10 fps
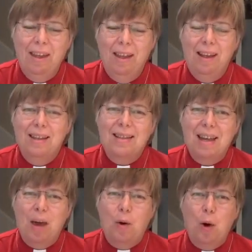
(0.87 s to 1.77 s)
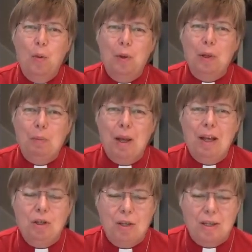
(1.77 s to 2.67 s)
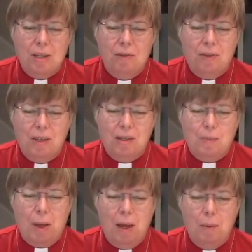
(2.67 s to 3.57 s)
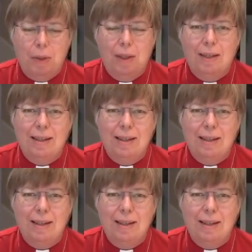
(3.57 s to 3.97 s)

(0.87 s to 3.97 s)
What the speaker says: Let's now open the pages of this Bible and